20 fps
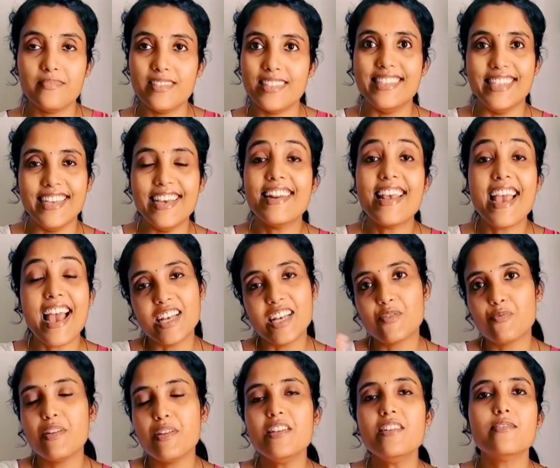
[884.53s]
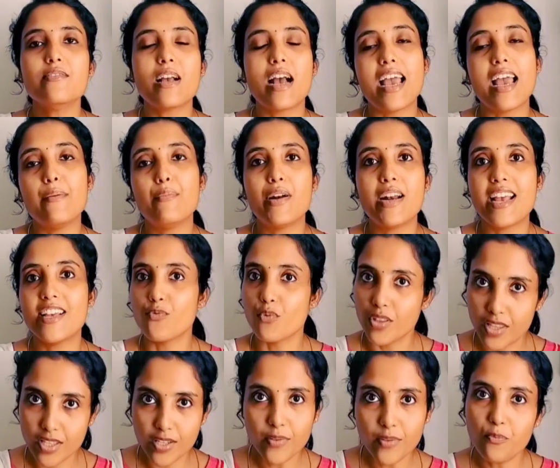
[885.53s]
DNA has been hybridized
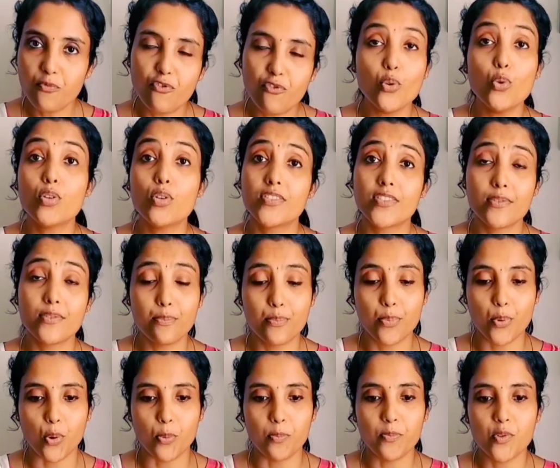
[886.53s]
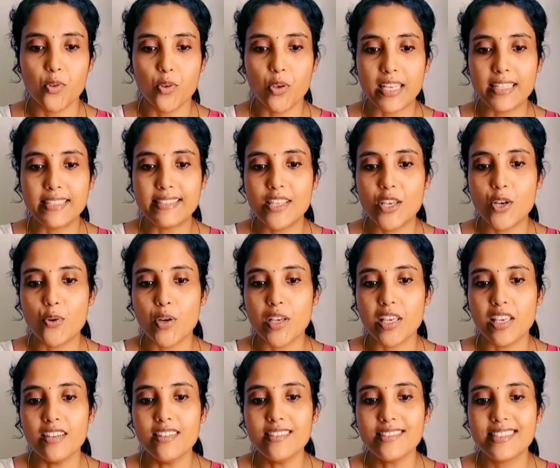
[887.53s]
with the fluorescent probe. So you can see over
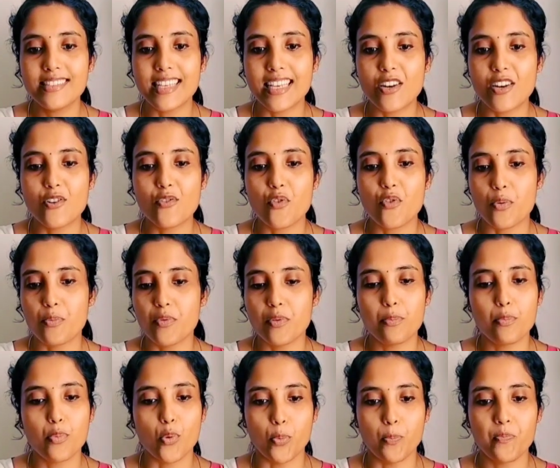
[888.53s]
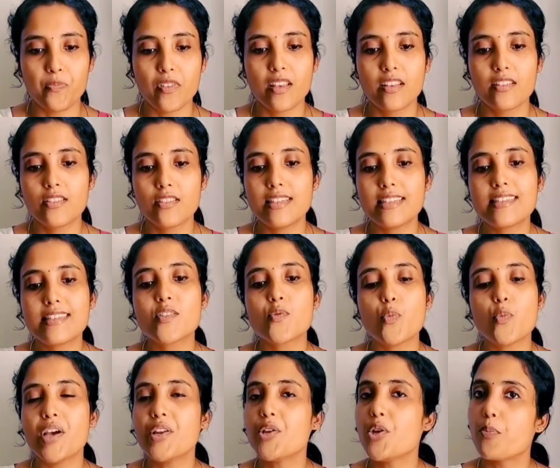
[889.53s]
here, signal from the probe. This is
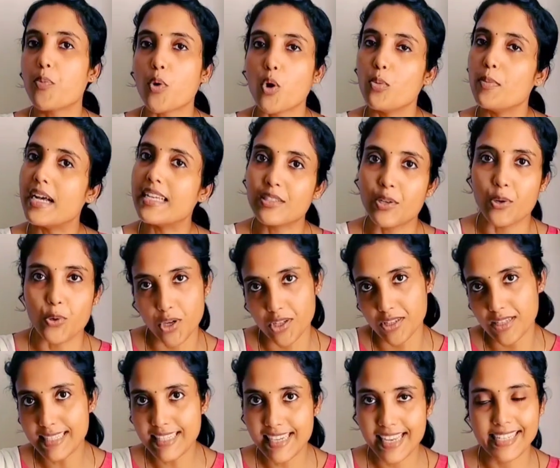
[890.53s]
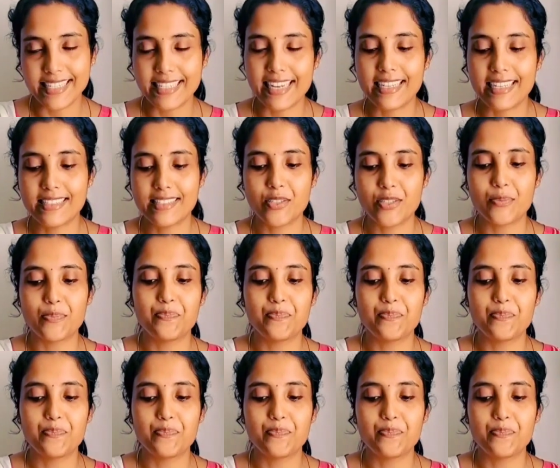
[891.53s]
where your probe has gone and attached.